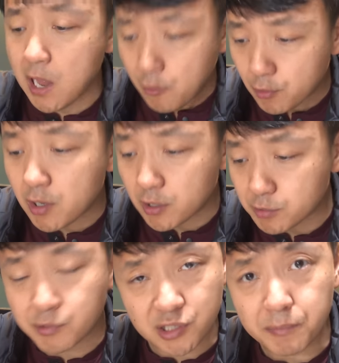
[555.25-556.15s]
I will
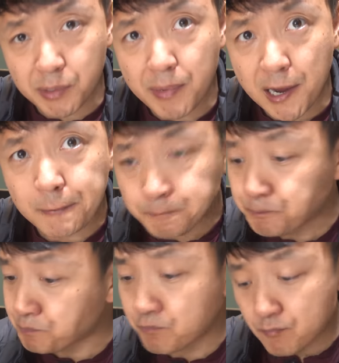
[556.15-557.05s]
100% be back.
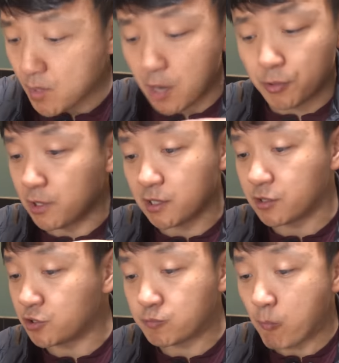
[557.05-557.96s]
I really like
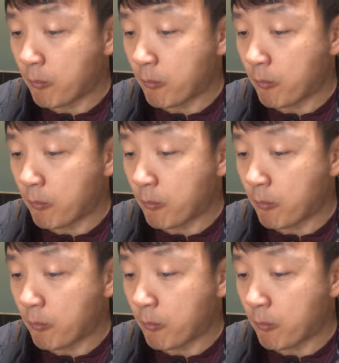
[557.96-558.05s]
this.